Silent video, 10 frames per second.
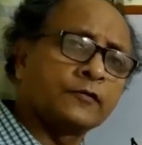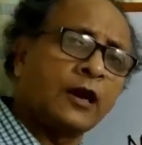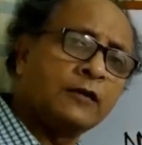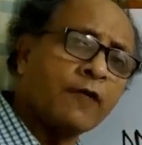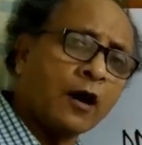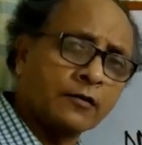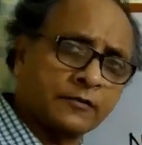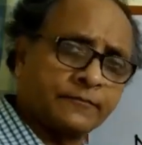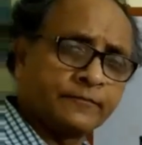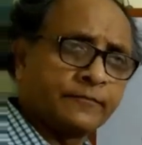delivered
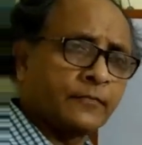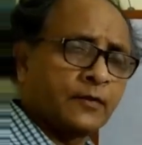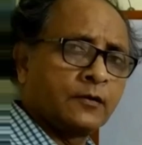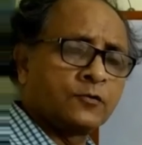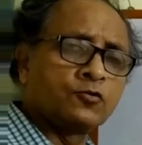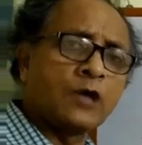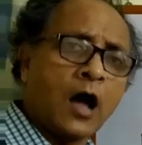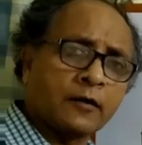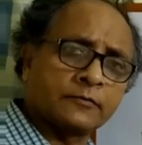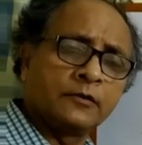to
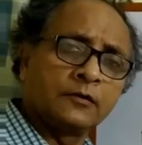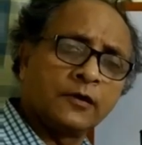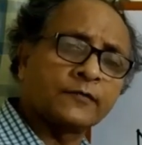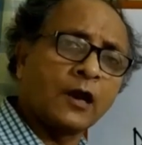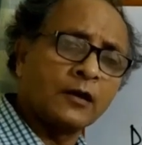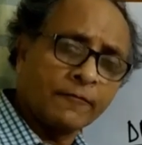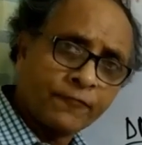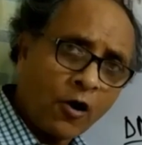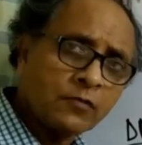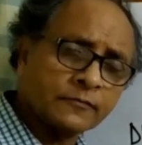the distal
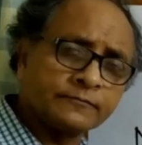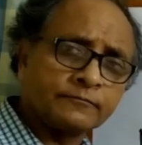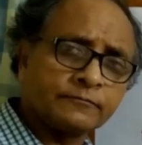nephron,